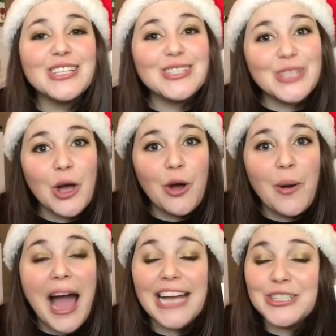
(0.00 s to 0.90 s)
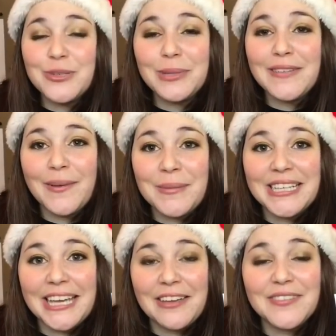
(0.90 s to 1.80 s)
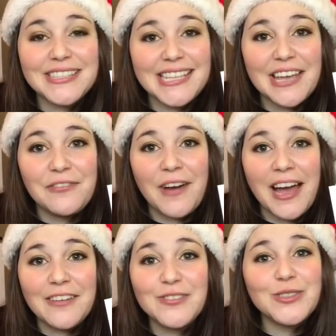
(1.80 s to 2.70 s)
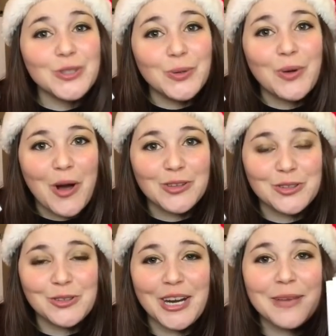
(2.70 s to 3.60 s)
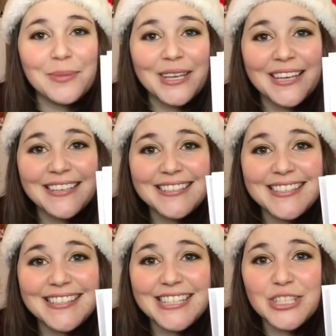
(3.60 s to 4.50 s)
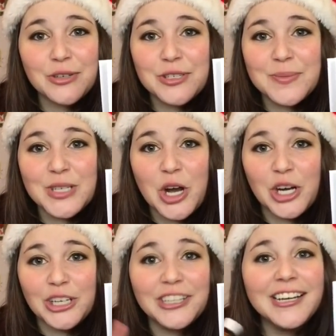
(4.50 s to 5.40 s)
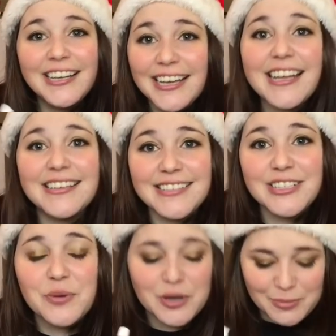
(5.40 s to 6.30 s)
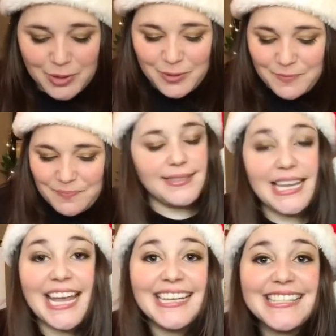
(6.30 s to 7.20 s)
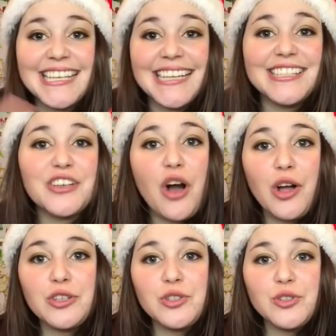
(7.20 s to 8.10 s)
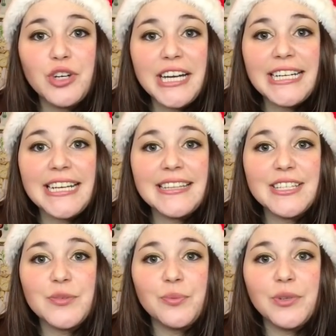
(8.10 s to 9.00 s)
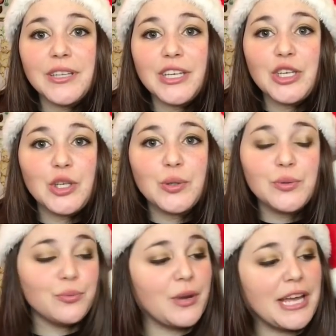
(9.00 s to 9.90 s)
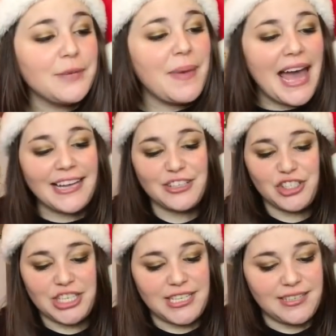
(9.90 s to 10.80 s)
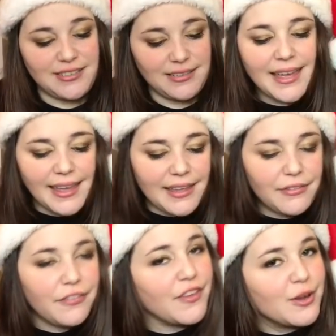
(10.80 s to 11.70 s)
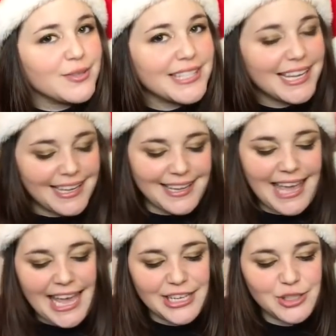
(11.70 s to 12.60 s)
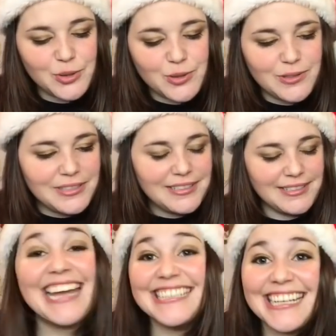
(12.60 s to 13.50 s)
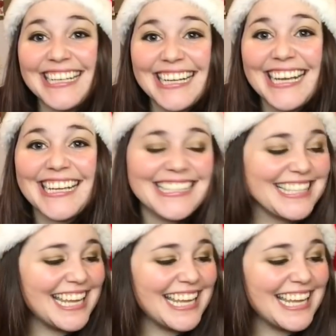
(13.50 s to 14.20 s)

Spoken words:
So I do believe I'm going to give day 5 to Cauldron Crate because this Christmas card is adorable. Day 6, Cauldron Crate in this really cute red packaging. It feels like a candle. And it is.